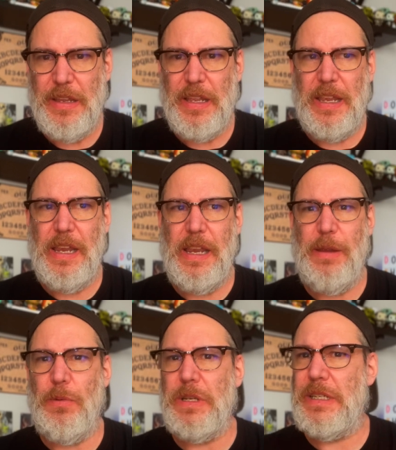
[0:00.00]
He
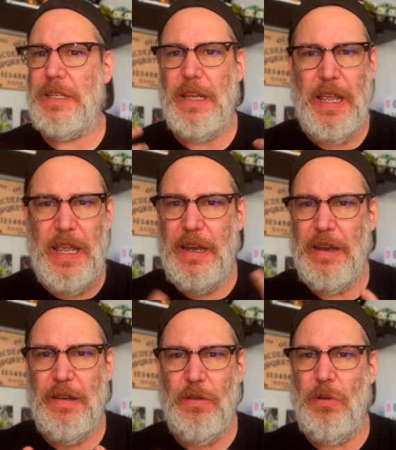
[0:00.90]
was hit
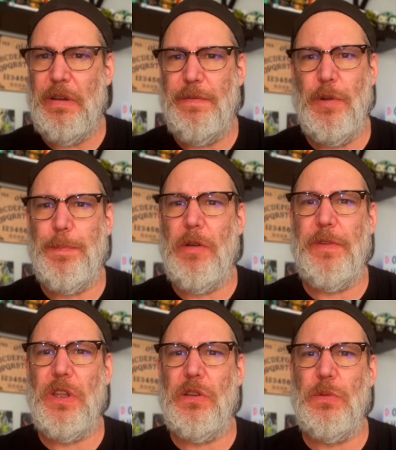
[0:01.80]
on the football
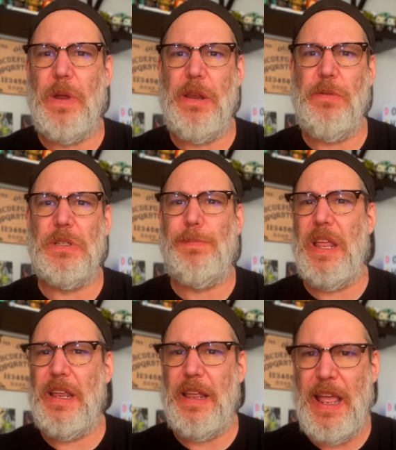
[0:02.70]
field when he was
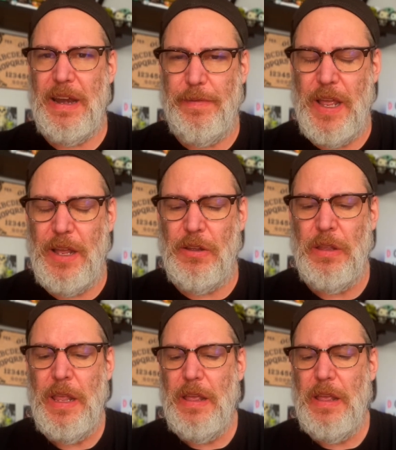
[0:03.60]
playing NFL